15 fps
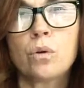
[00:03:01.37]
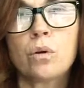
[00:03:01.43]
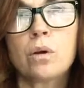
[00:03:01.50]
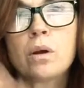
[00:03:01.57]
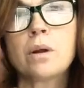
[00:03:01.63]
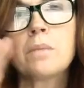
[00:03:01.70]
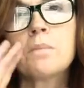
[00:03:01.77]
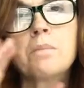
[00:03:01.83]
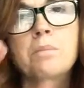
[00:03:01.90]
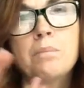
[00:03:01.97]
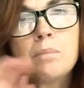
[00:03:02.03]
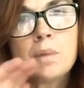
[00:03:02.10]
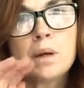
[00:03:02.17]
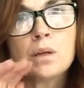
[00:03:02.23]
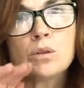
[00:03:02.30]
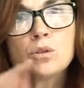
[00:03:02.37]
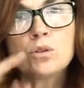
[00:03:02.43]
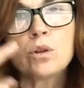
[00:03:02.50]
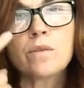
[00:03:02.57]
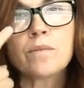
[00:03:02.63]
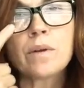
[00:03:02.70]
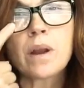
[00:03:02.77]
so that you can try and get the
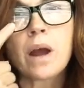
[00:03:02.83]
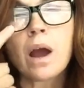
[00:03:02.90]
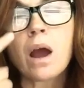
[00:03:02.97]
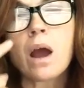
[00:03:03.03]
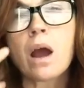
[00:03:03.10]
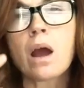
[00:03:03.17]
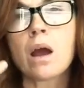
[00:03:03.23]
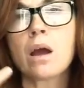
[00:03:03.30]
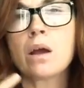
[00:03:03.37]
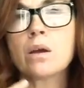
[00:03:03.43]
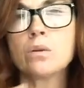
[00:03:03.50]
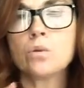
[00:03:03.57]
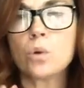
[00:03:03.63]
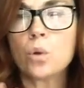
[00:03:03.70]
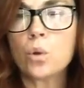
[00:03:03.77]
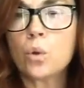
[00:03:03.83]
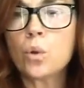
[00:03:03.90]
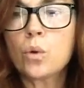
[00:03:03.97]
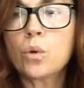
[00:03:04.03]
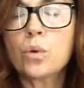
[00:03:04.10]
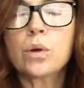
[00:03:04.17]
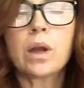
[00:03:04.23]
shape pretty close
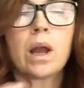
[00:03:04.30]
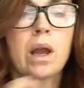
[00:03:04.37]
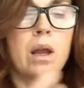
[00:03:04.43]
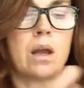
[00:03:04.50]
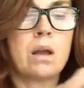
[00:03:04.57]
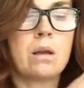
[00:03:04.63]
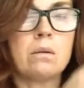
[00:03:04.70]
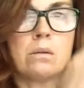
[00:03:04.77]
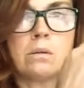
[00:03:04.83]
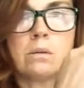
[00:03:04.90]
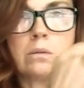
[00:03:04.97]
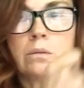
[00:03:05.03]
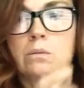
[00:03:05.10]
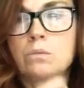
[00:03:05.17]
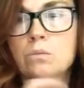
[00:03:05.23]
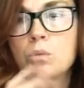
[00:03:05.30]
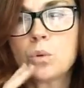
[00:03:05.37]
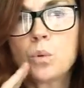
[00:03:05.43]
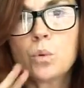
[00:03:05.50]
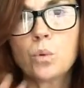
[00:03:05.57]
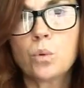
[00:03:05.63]
to where it needs to be.